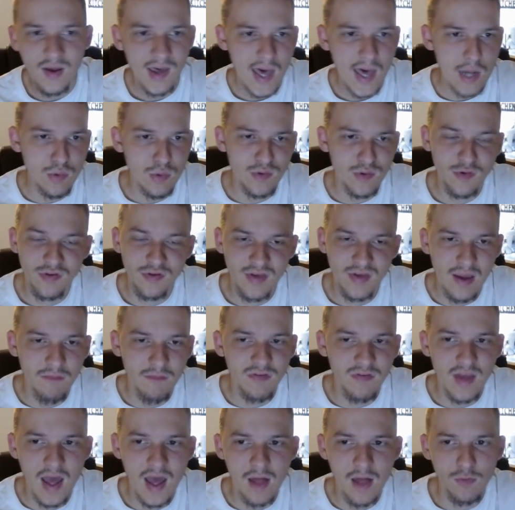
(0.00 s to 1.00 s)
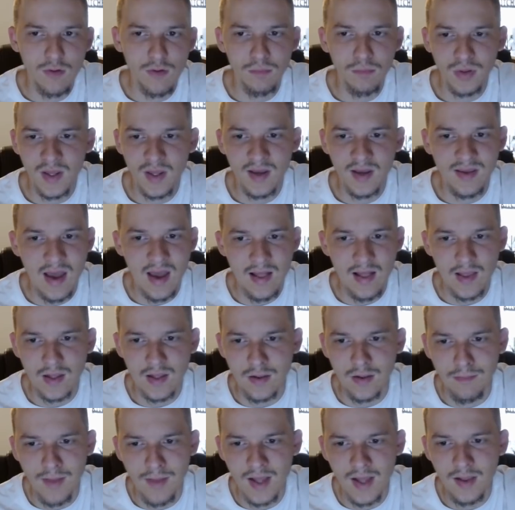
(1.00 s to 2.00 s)
I'd rather save salary and play a guy like
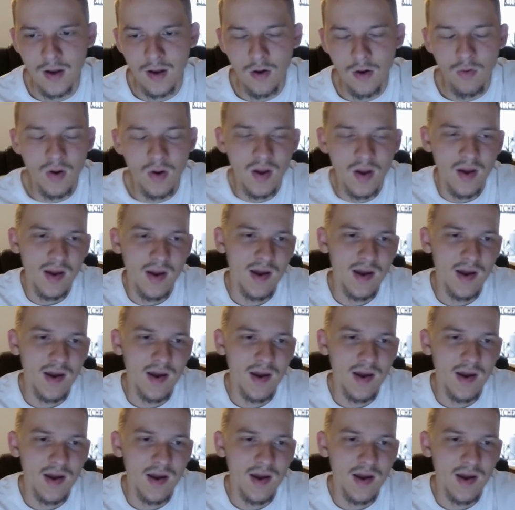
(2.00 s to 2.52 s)
LaMelo.